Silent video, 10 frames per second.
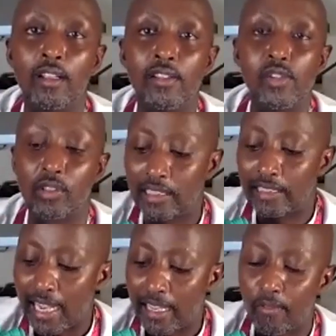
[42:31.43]
So the
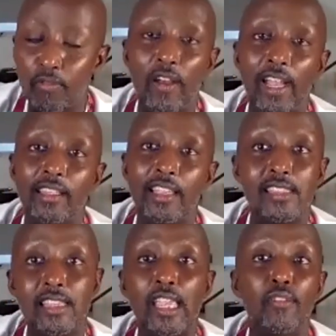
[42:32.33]
duck fat is
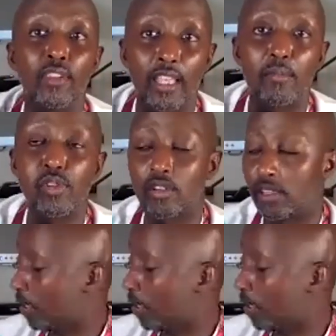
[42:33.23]
the gift that keeps on